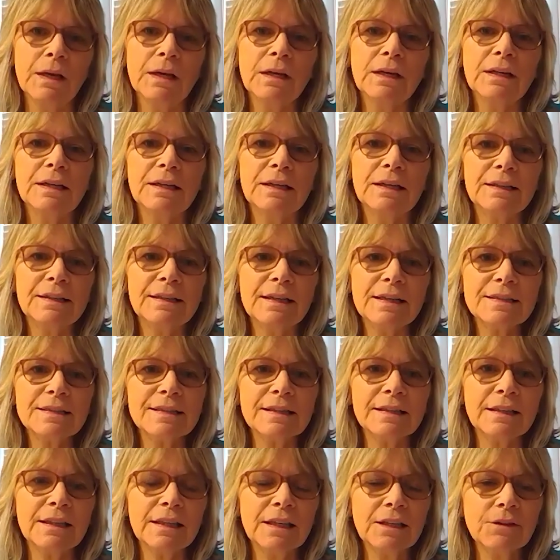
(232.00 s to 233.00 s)
He
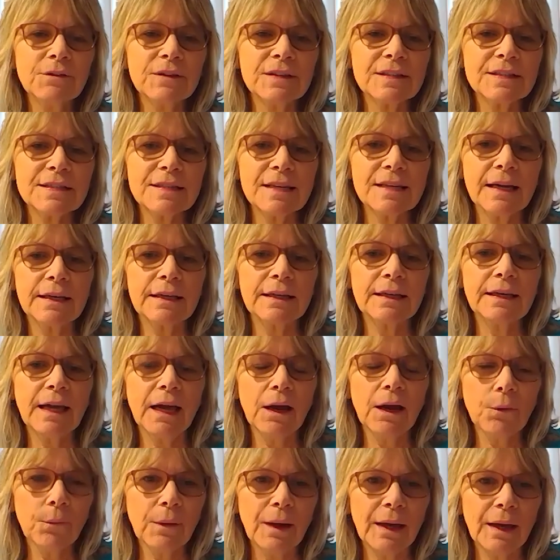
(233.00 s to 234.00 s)
doesn't even say
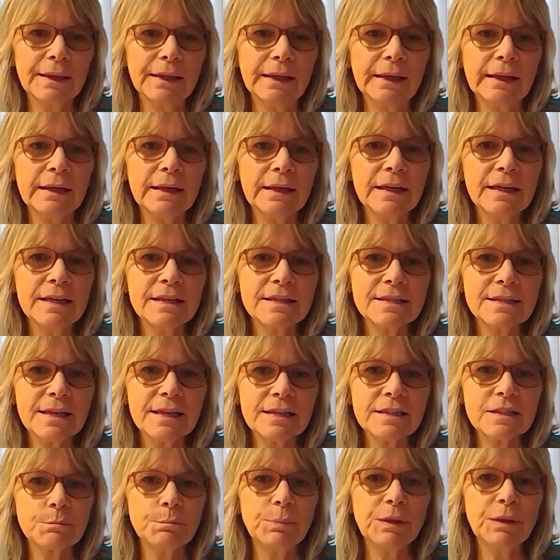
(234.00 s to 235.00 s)
get ready. He
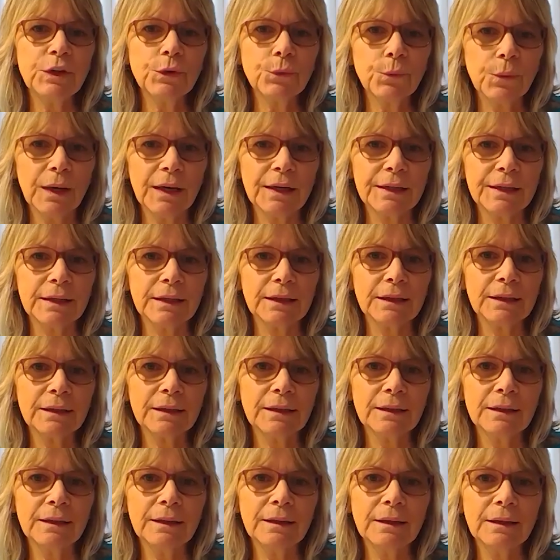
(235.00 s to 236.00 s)
says, be ready.
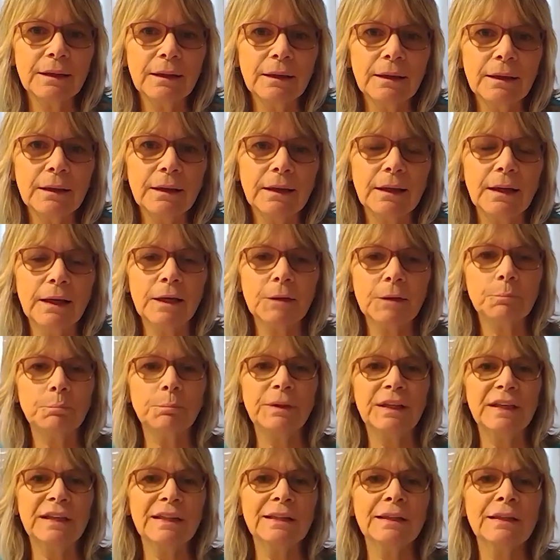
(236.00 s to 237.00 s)
And
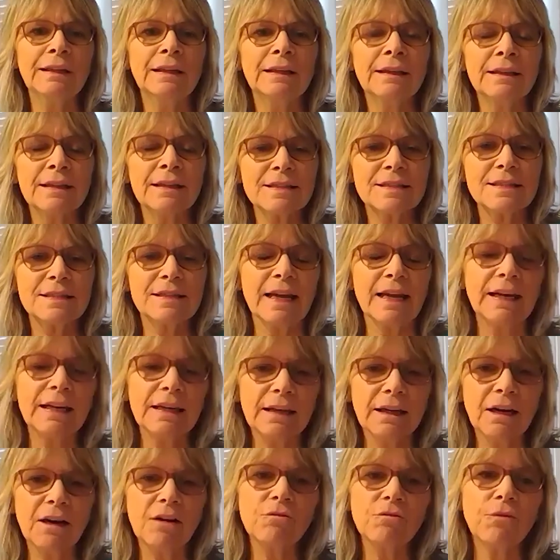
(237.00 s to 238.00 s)
being in a state
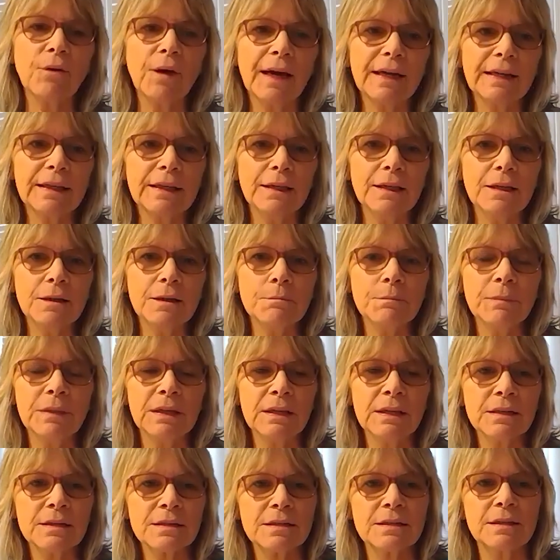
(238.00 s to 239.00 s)
of ready
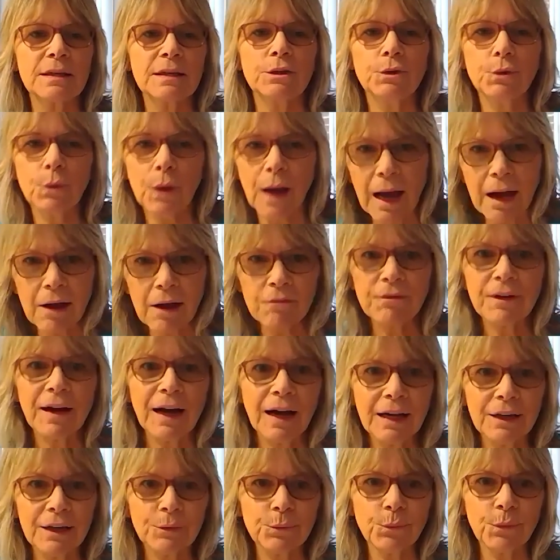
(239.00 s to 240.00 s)
means that you have
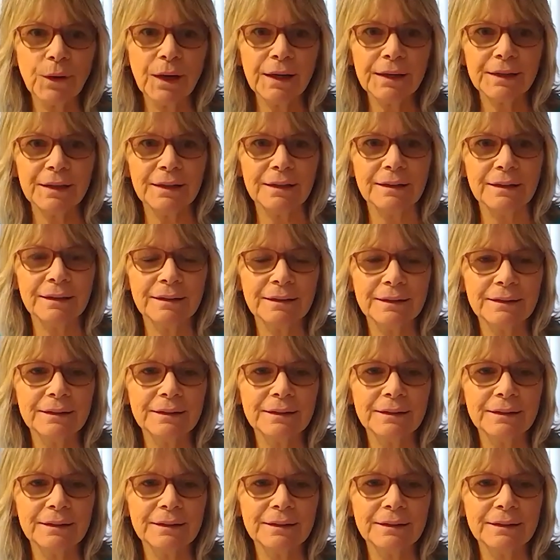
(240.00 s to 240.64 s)
gotten ready.